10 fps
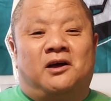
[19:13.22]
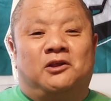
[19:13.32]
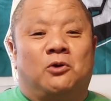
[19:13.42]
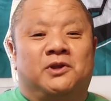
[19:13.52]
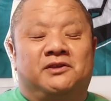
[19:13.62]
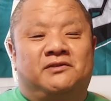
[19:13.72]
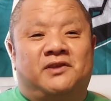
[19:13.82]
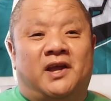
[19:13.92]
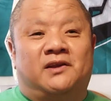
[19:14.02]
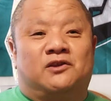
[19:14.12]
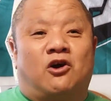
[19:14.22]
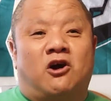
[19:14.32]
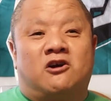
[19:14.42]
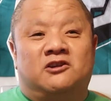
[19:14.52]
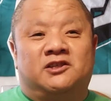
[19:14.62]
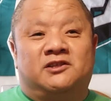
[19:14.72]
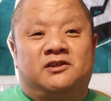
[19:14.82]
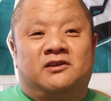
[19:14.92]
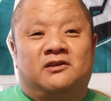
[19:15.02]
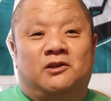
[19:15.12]
loaded tater tarts,
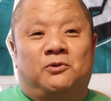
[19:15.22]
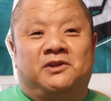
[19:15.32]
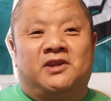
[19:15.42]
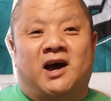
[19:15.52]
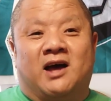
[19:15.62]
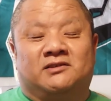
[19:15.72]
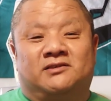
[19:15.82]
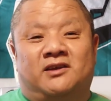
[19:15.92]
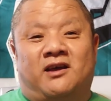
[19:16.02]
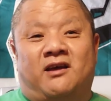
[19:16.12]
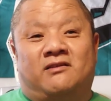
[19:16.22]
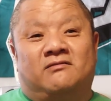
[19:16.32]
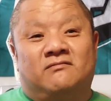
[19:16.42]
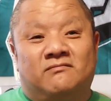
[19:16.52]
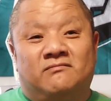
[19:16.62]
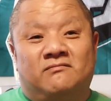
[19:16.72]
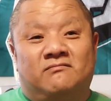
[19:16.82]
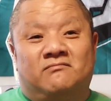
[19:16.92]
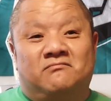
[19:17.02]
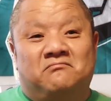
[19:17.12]
loaded tots, and
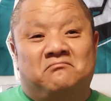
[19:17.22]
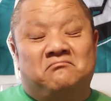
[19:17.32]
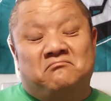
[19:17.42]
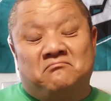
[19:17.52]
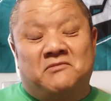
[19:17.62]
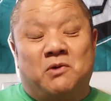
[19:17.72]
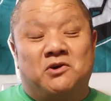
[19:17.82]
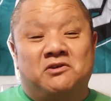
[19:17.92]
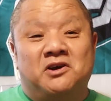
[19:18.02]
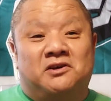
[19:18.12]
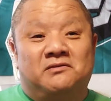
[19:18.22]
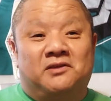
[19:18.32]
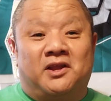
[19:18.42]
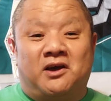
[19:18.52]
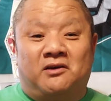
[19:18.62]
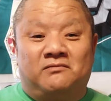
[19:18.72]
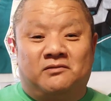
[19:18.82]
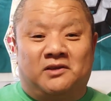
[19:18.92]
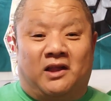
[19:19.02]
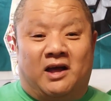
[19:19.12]
they were good, a
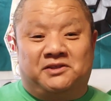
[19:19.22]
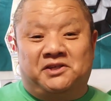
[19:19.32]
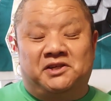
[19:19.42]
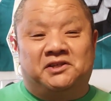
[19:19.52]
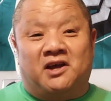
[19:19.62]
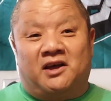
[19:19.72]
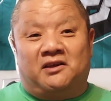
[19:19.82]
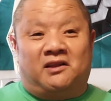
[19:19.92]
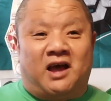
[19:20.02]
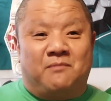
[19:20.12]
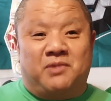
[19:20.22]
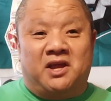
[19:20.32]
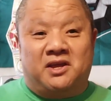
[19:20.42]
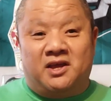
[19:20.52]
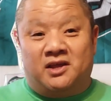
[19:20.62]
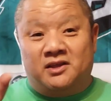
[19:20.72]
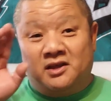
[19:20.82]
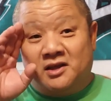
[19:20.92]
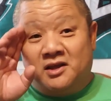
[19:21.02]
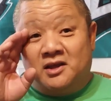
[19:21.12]
lot of cheese on it, a lot of bacon.
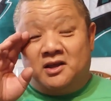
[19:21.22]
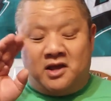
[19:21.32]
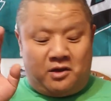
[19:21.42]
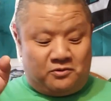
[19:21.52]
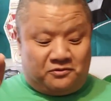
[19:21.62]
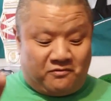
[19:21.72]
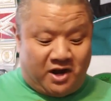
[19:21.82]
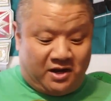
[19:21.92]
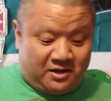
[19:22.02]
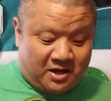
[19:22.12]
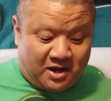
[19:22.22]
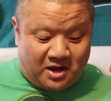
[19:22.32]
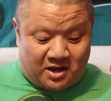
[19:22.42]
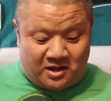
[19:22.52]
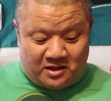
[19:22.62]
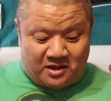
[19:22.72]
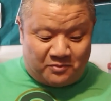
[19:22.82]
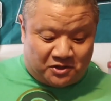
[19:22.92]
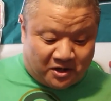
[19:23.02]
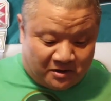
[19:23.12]
It was great. And let
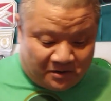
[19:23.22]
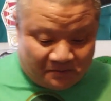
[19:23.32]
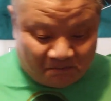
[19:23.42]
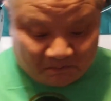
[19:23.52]
me show you.